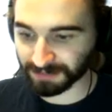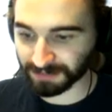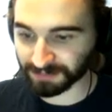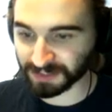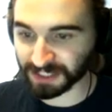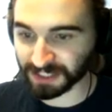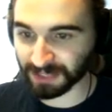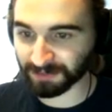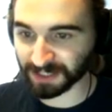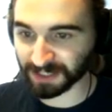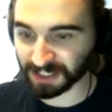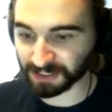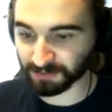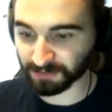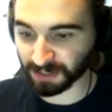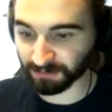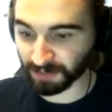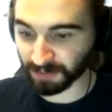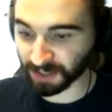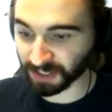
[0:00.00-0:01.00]
Keep dipping
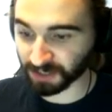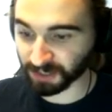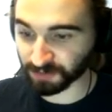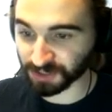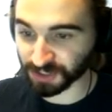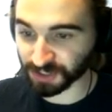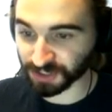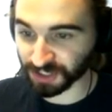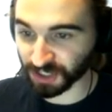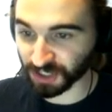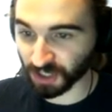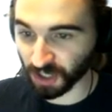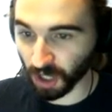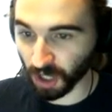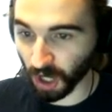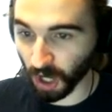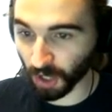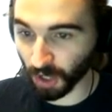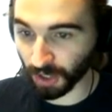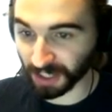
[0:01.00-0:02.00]
into my money, which is
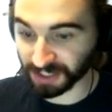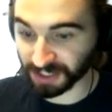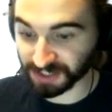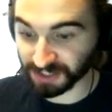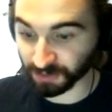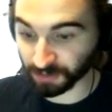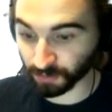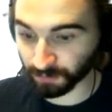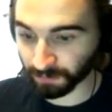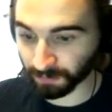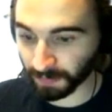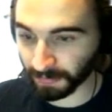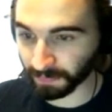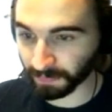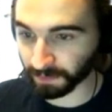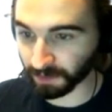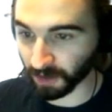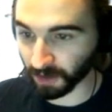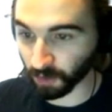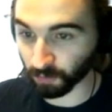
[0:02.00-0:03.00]
unideal.
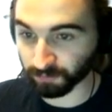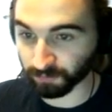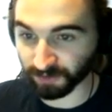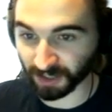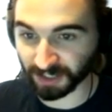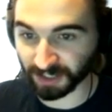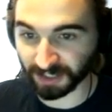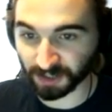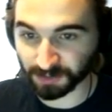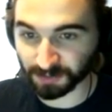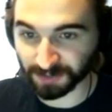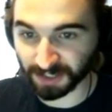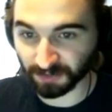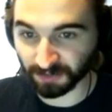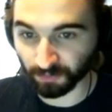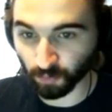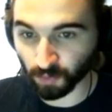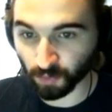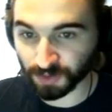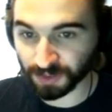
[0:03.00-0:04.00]
Oh, fucking hell,
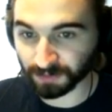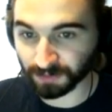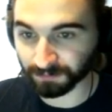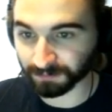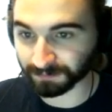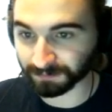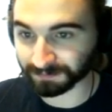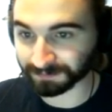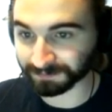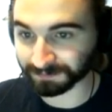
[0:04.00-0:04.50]
speaking of water.